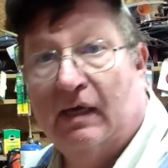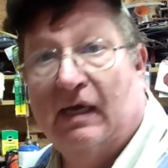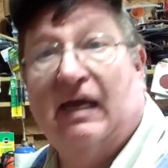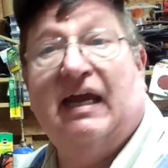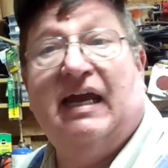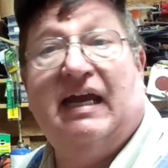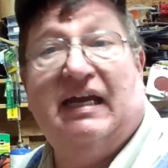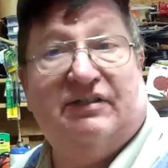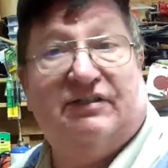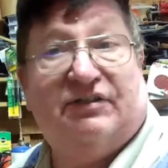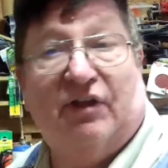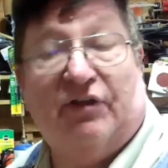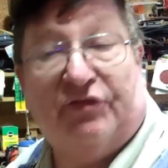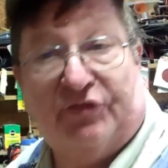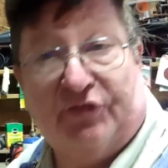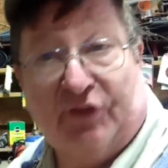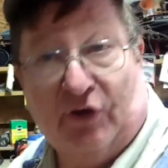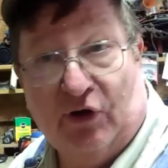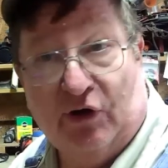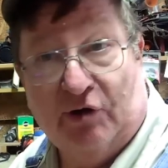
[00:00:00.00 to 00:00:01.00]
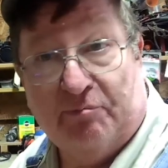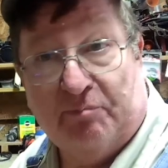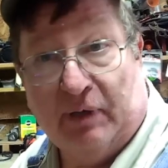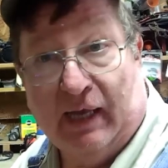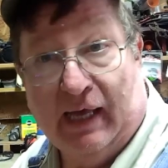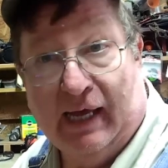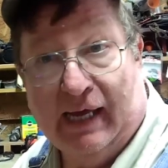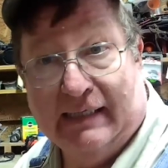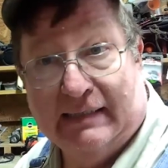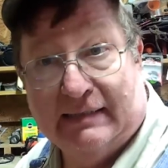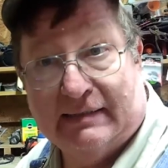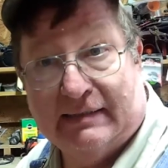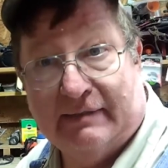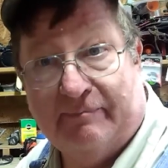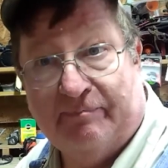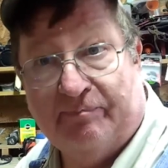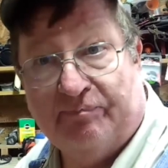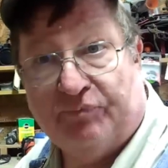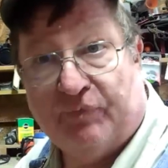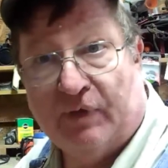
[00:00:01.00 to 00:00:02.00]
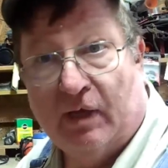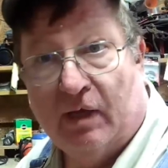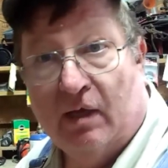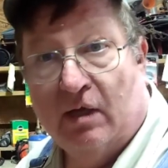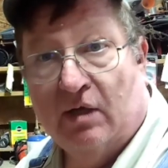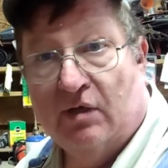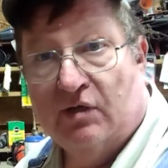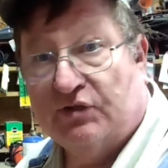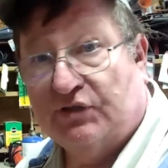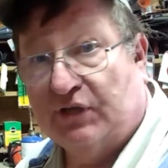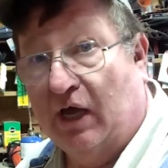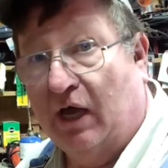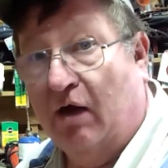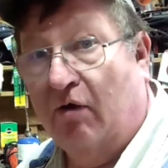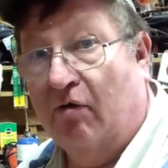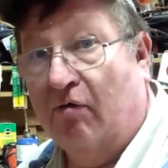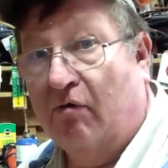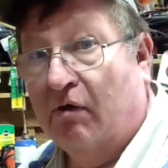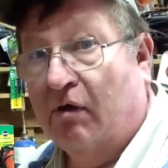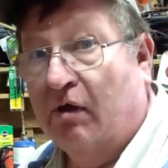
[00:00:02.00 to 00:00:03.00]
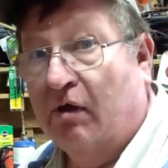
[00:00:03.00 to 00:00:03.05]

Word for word: is the third place. So